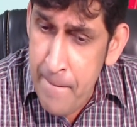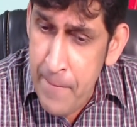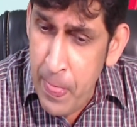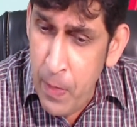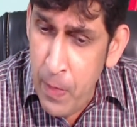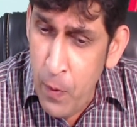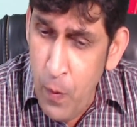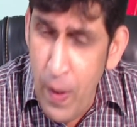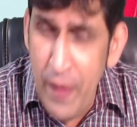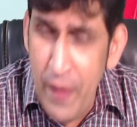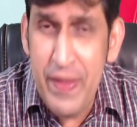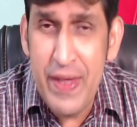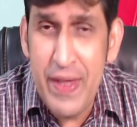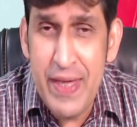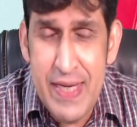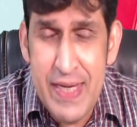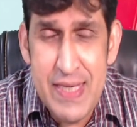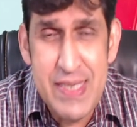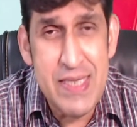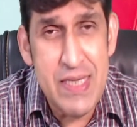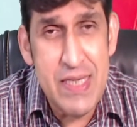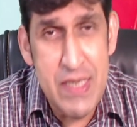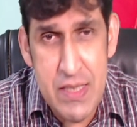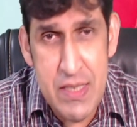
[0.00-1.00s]
what
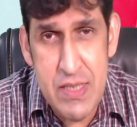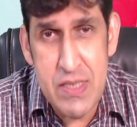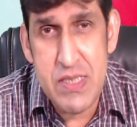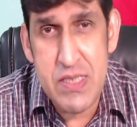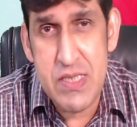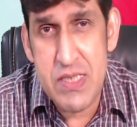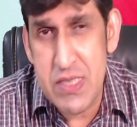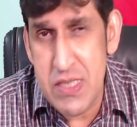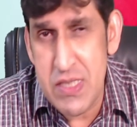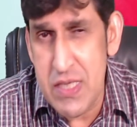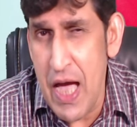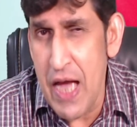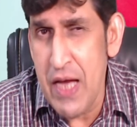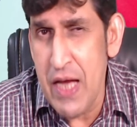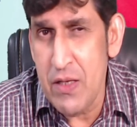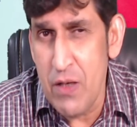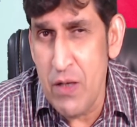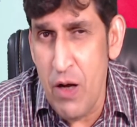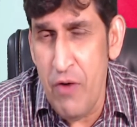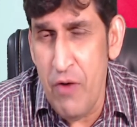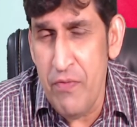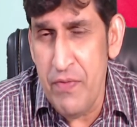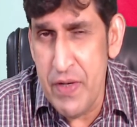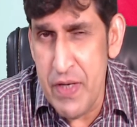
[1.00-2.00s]
is inside
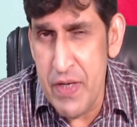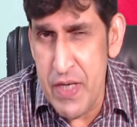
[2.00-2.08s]
of